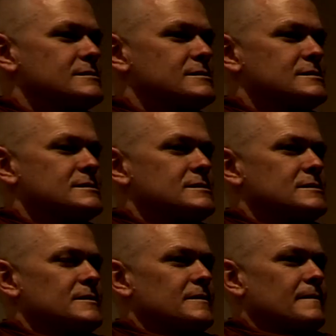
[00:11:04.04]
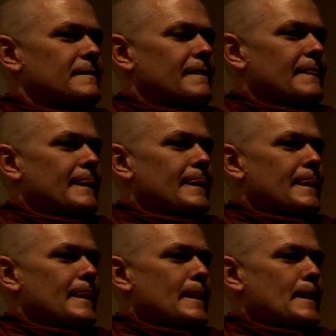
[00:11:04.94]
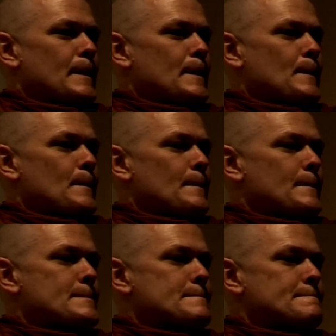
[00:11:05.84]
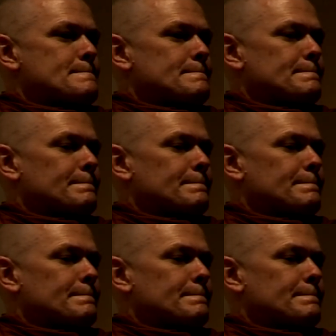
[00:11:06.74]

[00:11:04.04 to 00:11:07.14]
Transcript: Nothing is said.